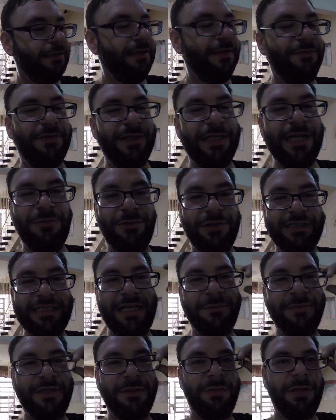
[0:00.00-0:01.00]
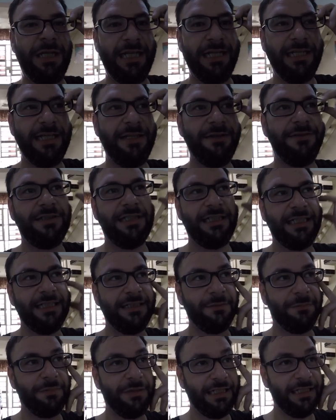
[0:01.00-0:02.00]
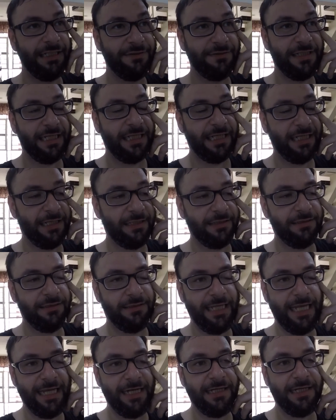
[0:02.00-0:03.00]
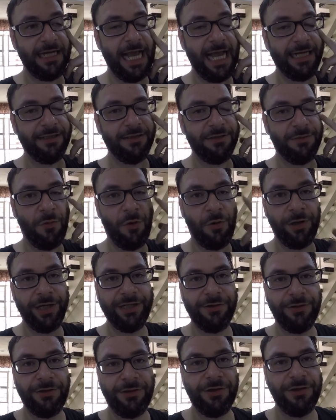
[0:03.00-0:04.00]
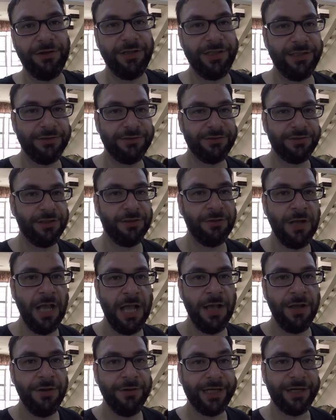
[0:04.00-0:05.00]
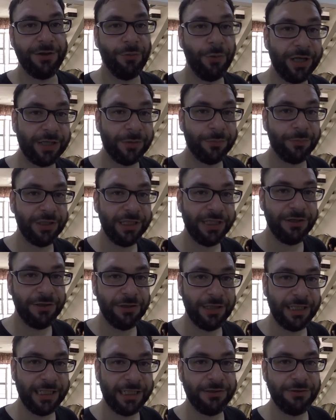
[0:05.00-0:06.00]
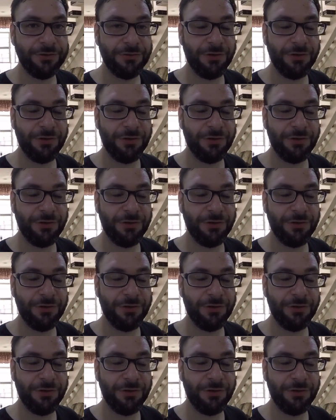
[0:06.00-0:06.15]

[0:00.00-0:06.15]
I forgot what time the plane leaves. I think the plane leaves like at eight, nine in the morning or earlier. So we got to wake up really early and